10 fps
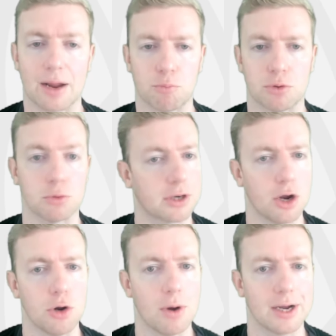And we'll
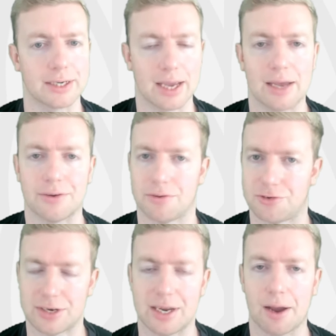go again and
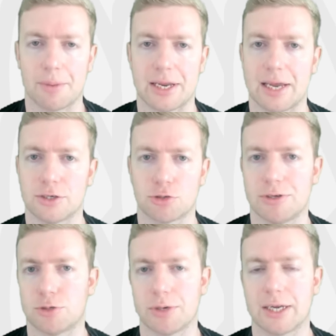see how many
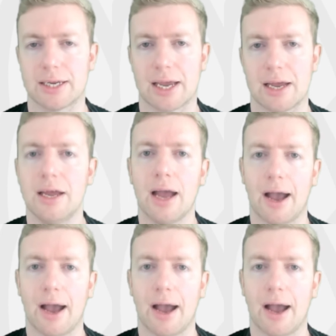entries we can get